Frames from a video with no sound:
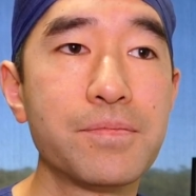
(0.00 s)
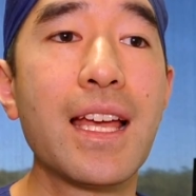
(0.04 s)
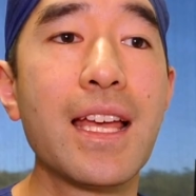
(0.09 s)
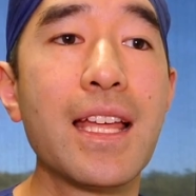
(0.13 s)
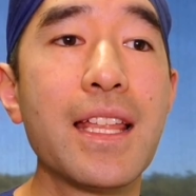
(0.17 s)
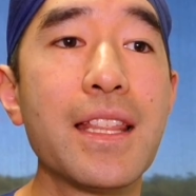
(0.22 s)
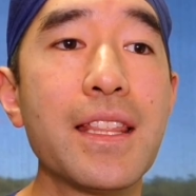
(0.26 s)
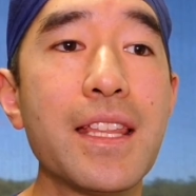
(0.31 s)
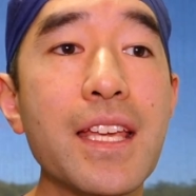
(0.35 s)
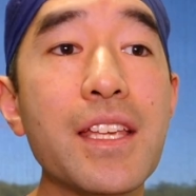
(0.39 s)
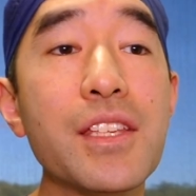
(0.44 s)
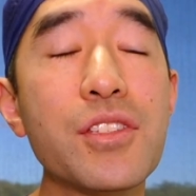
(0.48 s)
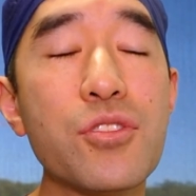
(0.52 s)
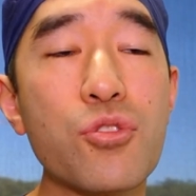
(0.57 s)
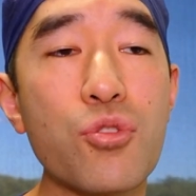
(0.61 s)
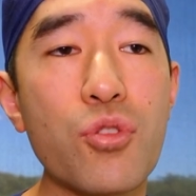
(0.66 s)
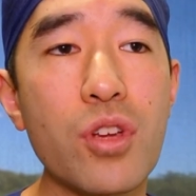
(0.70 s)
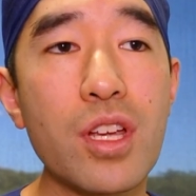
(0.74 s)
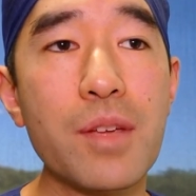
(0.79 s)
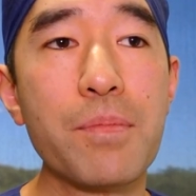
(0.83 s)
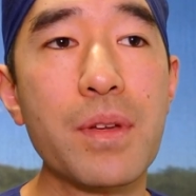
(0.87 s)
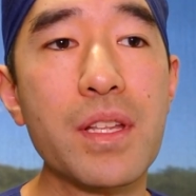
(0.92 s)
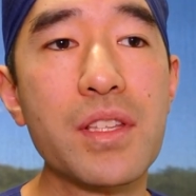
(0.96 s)
These
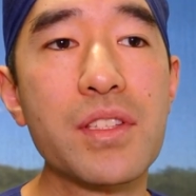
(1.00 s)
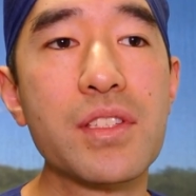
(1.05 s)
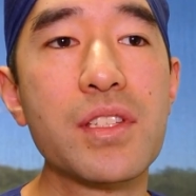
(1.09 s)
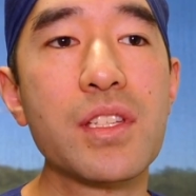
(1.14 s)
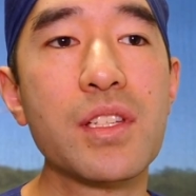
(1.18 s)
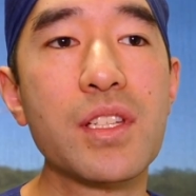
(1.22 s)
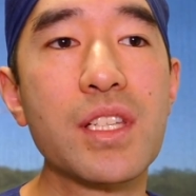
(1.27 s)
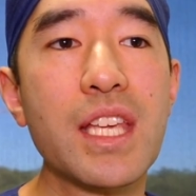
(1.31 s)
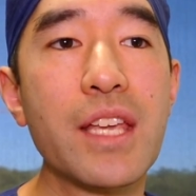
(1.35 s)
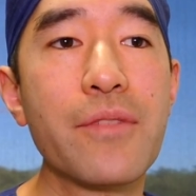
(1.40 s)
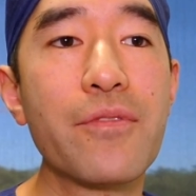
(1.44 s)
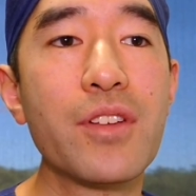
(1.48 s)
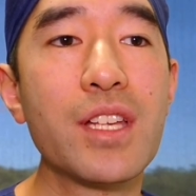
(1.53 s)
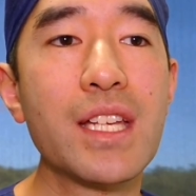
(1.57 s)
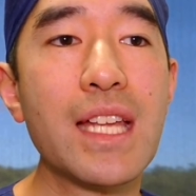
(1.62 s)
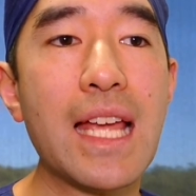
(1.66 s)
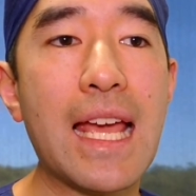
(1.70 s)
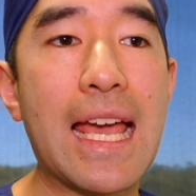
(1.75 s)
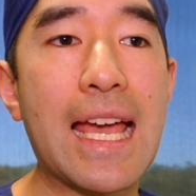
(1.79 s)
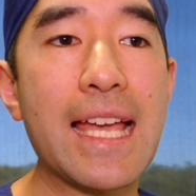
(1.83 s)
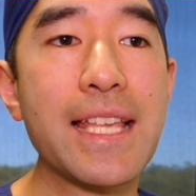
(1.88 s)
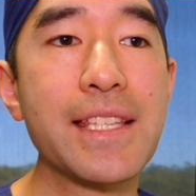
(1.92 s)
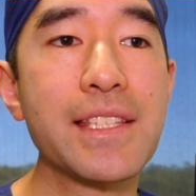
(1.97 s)
treatments are given
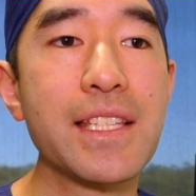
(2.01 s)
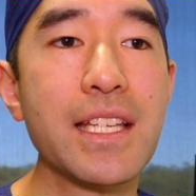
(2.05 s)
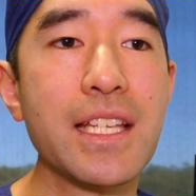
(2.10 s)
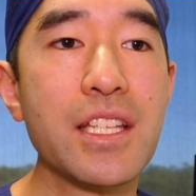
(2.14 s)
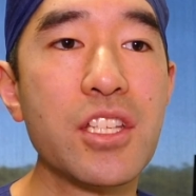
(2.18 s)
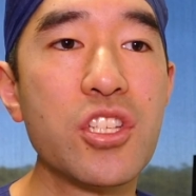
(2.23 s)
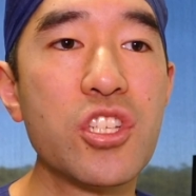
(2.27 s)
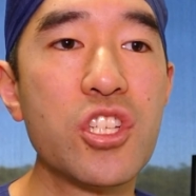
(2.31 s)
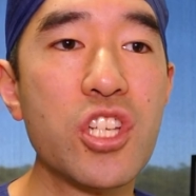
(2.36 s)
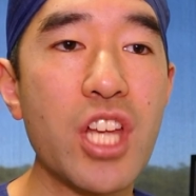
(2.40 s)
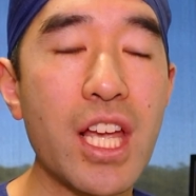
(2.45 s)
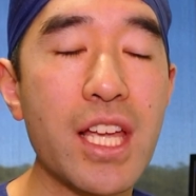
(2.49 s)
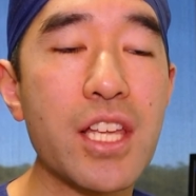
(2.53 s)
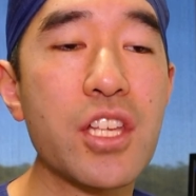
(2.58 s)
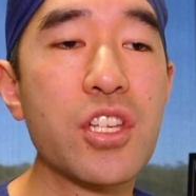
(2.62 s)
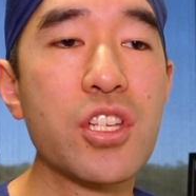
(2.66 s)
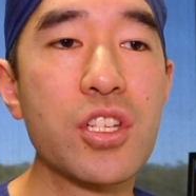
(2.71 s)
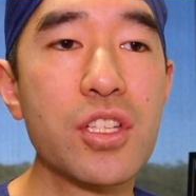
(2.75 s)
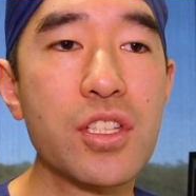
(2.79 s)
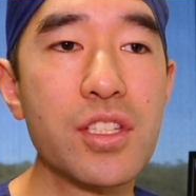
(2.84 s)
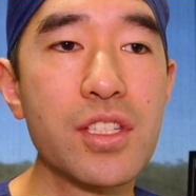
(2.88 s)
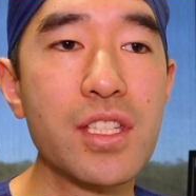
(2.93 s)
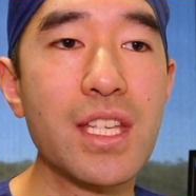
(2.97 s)
as
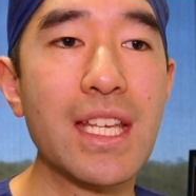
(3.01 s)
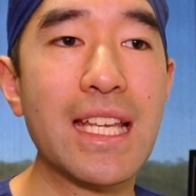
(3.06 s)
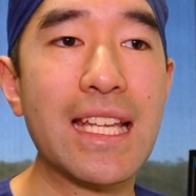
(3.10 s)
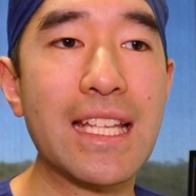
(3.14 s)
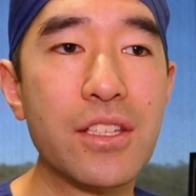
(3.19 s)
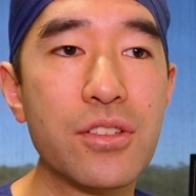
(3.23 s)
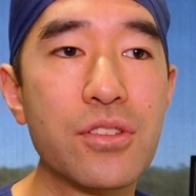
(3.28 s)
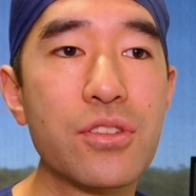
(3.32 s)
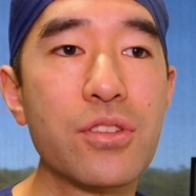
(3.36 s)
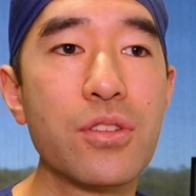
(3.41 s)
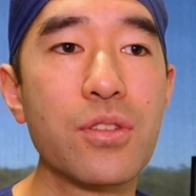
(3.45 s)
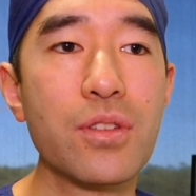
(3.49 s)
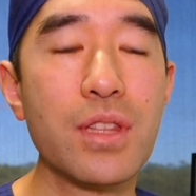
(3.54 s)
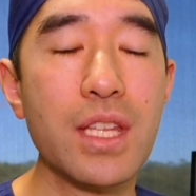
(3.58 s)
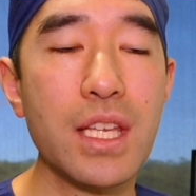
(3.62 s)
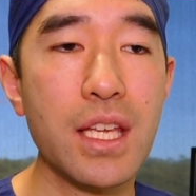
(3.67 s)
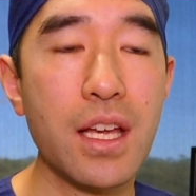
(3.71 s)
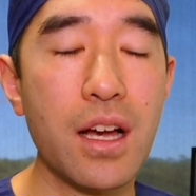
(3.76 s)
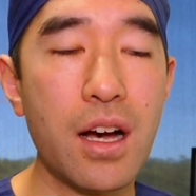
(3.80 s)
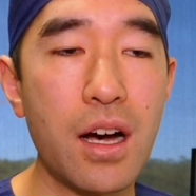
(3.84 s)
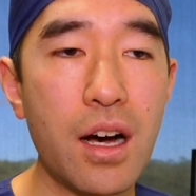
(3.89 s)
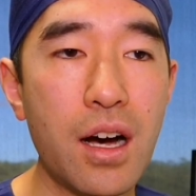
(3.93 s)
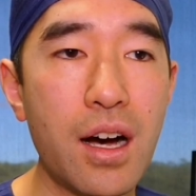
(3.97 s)
injections into
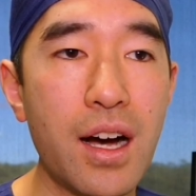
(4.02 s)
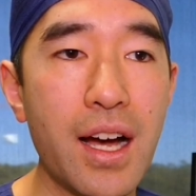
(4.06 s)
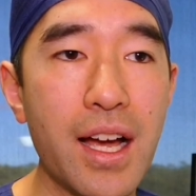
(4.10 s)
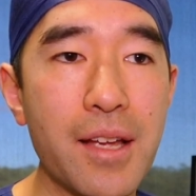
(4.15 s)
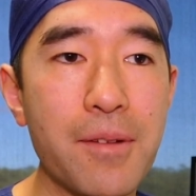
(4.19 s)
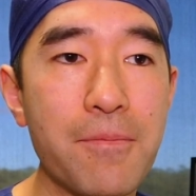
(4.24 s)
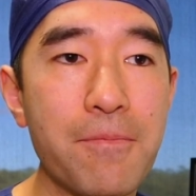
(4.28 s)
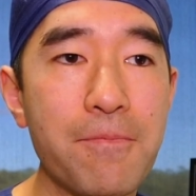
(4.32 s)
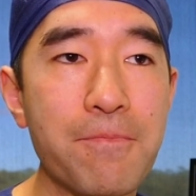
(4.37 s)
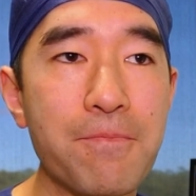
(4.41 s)
the eye.